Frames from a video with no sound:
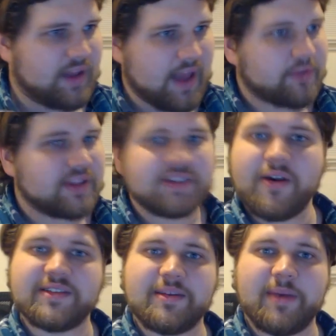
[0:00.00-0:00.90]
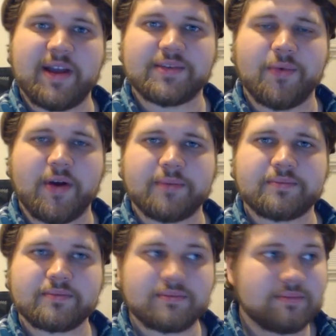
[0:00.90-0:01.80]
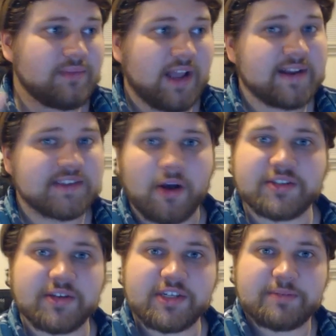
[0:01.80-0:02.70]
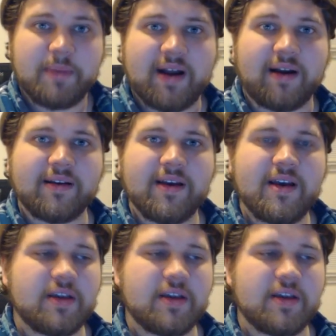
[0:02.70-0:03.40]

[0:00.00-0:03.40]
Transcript: Now this card's the biggest one. And it's also just better.